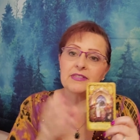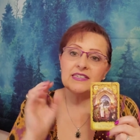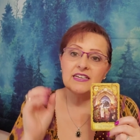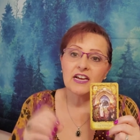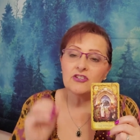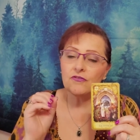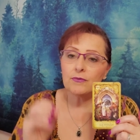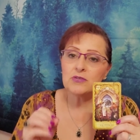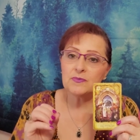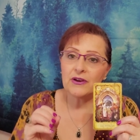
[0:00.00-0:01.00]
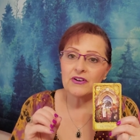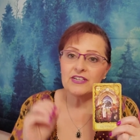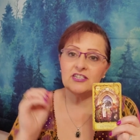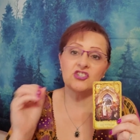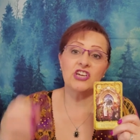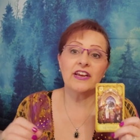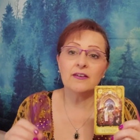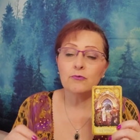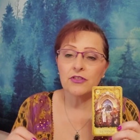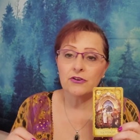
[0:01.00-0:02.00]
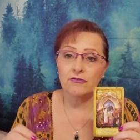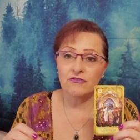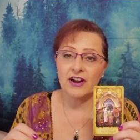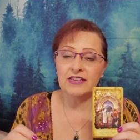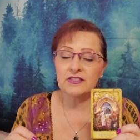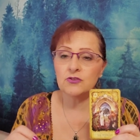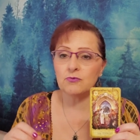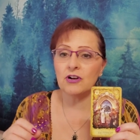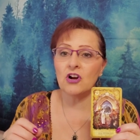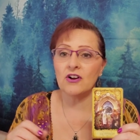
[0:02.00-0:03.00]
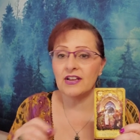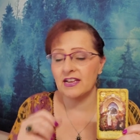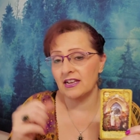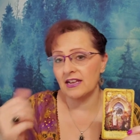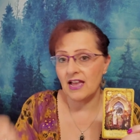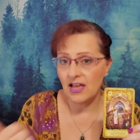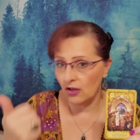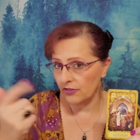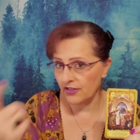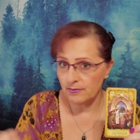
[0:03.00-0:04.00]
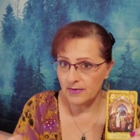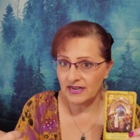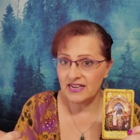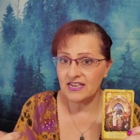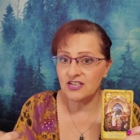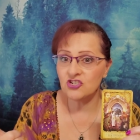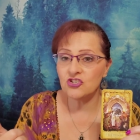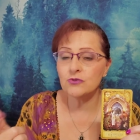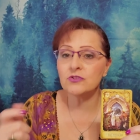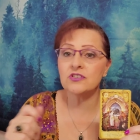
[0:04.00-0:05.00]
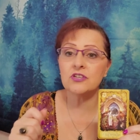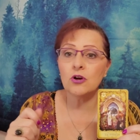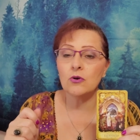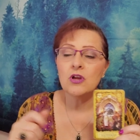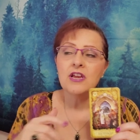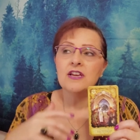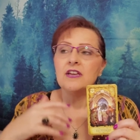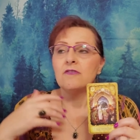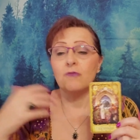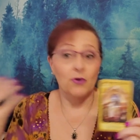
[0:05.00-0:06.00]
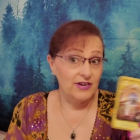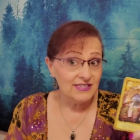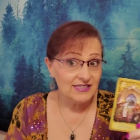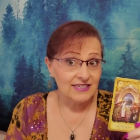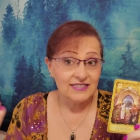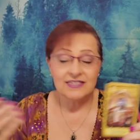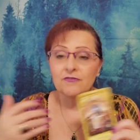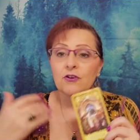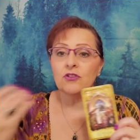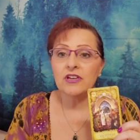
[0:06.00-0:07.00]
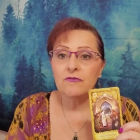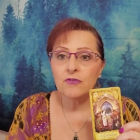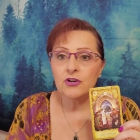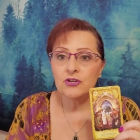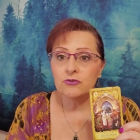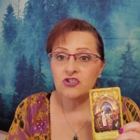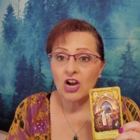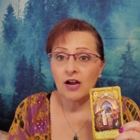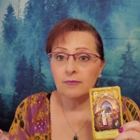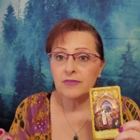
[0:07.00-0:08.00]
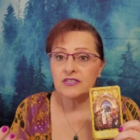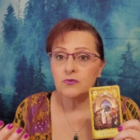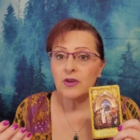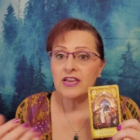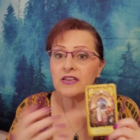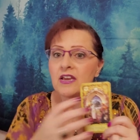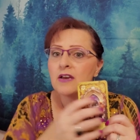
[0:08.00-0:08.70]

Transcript: it's a nudge from spirit to check in with your friends regarding health and money issues. So for instance, if you're looking for a new job this week,